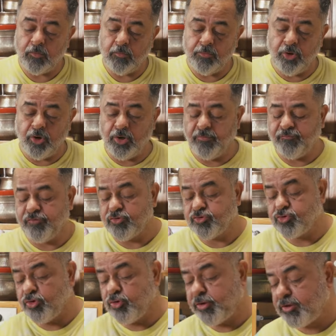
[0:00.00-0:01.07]
Beautiful.
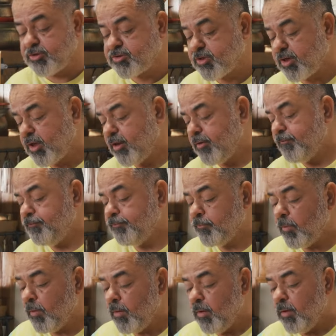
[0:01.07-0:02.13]
So you can see
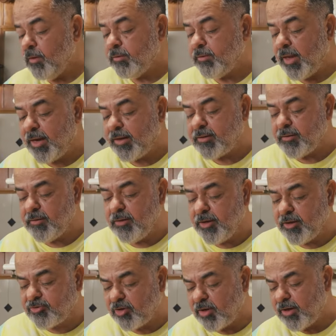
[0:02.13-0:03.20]
that
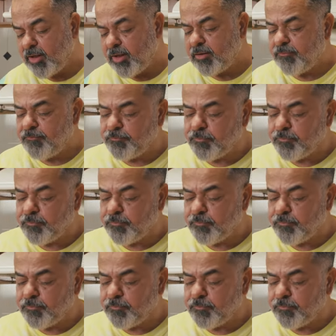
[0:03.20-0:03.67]
literally